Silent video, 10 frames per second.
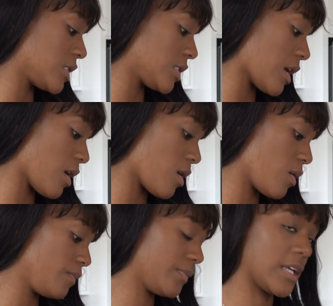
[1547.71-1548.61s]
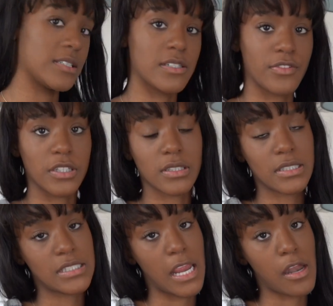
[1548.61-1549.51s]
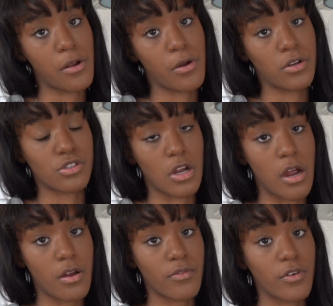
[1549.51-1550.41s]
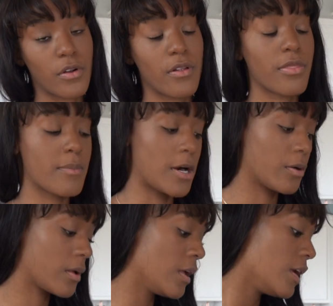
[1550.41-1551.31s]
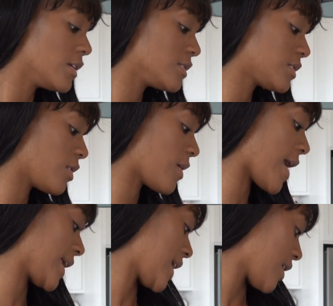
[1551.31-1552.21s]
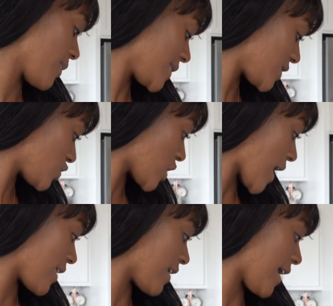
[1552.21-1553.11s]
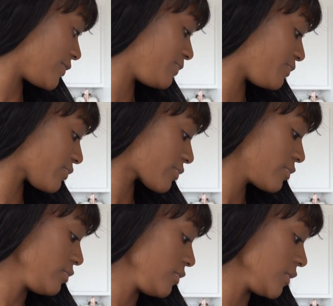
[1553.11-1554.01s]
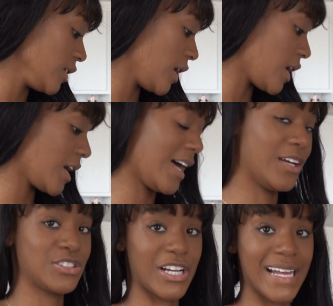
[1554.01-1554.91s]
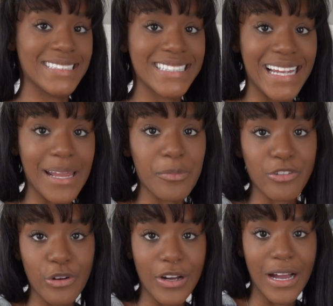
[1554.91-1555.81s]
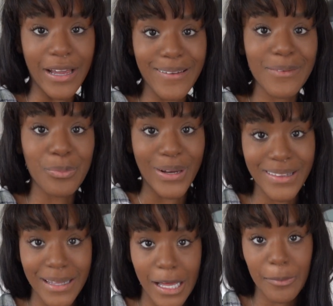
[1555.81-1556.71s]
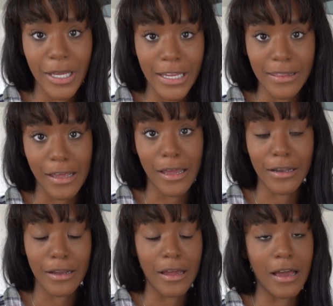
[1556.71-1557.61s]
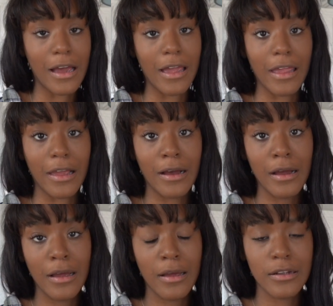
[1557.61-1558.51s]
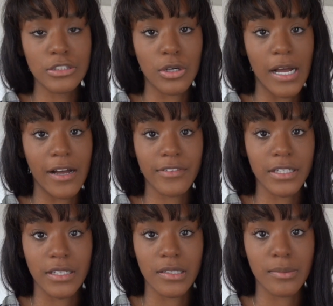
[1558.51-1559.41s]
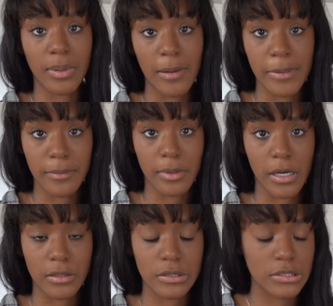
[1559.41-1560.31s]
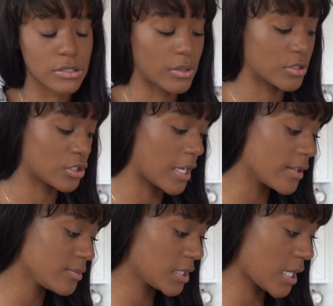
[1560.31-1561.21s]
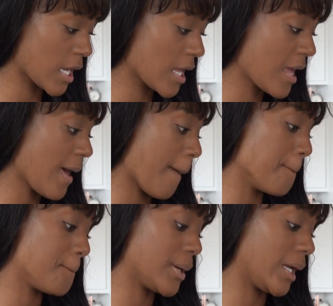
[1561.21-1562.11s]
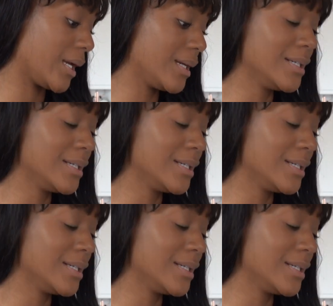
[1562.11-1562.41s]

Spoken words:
So like a different container or jar for the milk. So I can't wait to try that. I'll try it tonight before I bring them, and then I don't have any pumping bottles, so I'll try them tonight, but